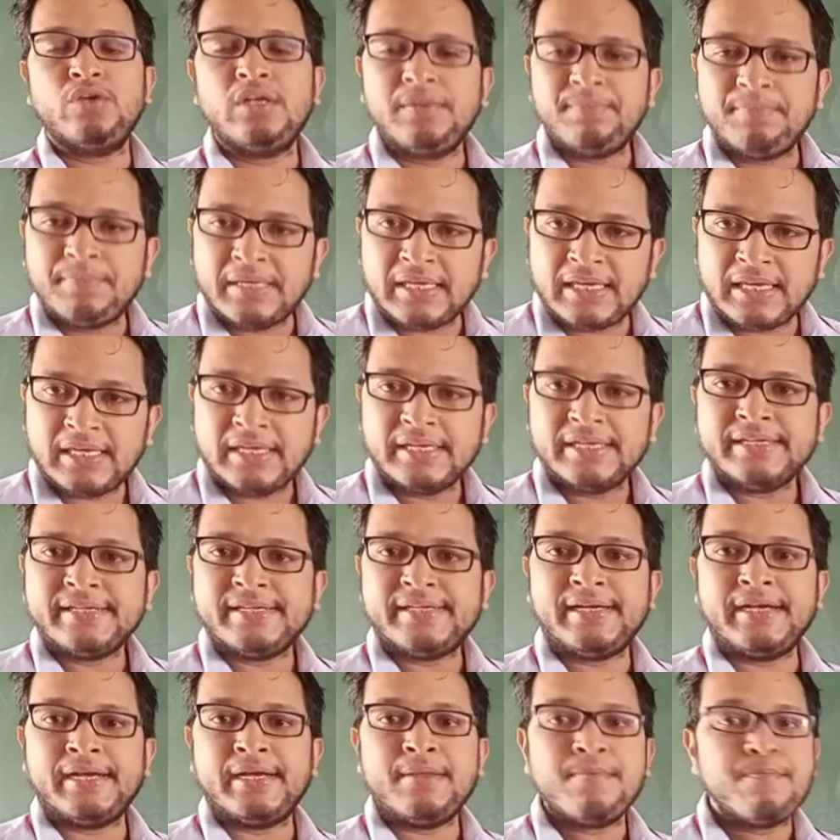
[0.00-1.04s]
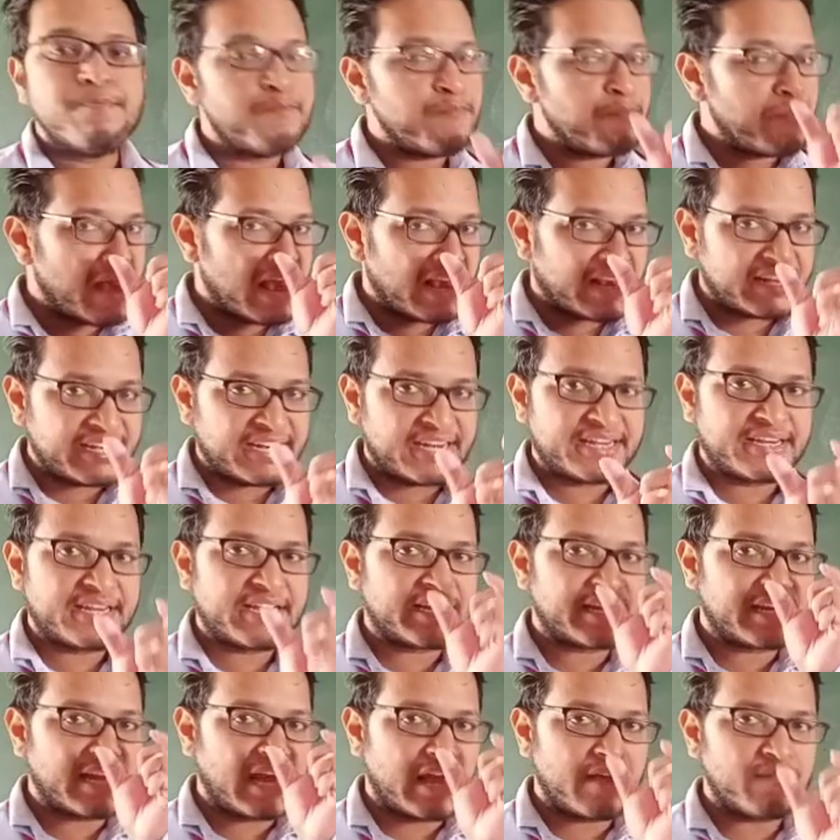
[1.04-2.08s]
will be read?
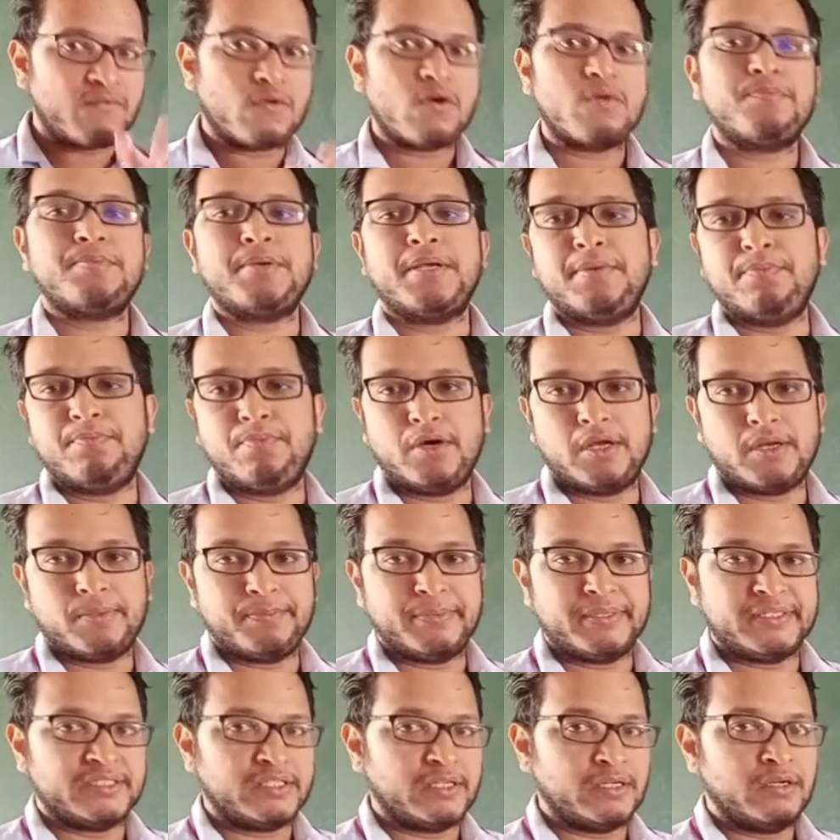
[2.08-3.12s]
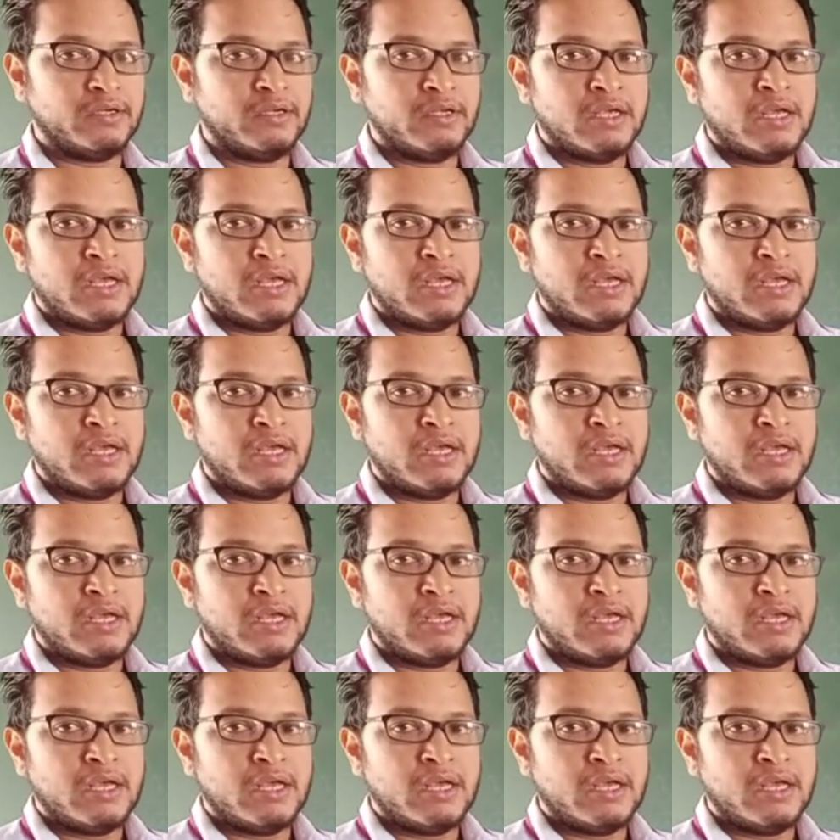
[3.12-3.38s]
Magnetic type of information,